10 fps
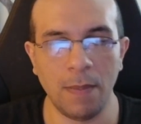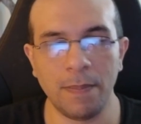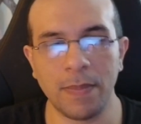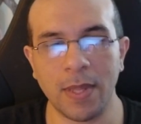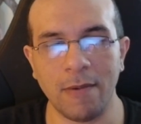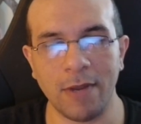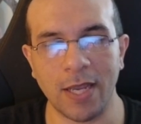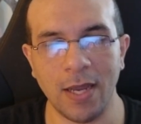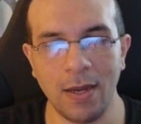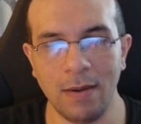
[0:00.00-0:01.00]
There we
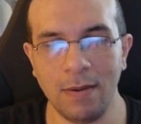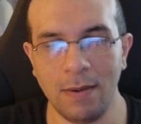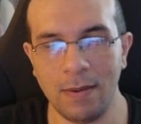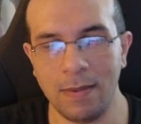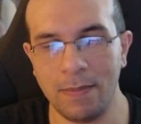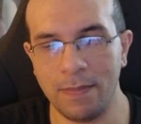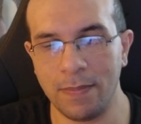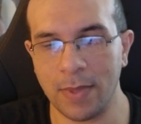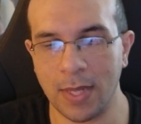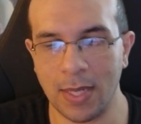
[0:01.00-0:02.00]
go.
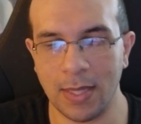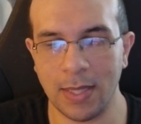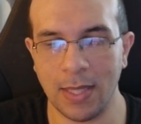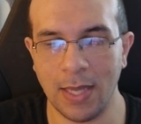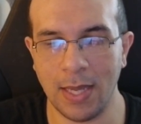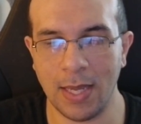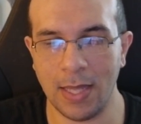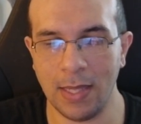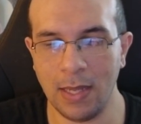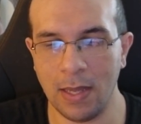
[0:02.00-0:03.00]
And then